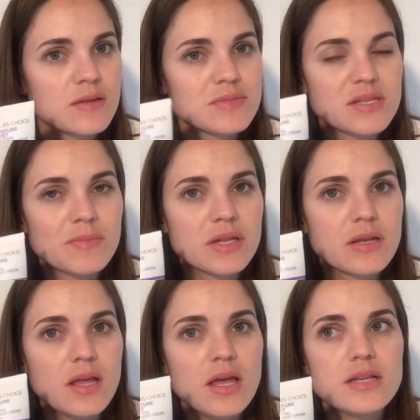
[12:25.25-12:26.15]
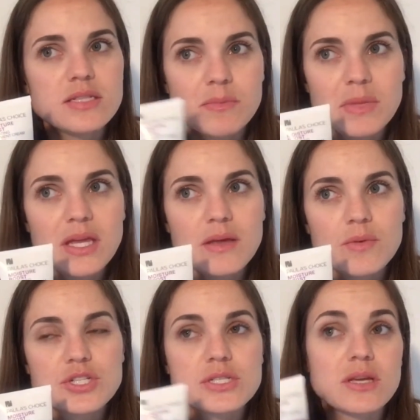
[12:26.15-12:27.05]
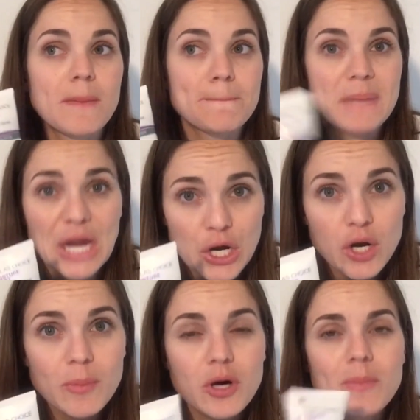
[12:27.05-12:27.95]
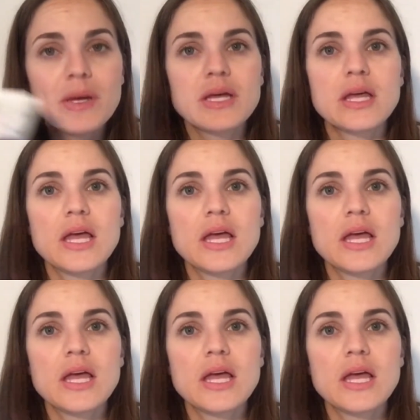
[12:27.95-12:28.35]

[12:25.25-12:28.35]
something to me which is comparable, but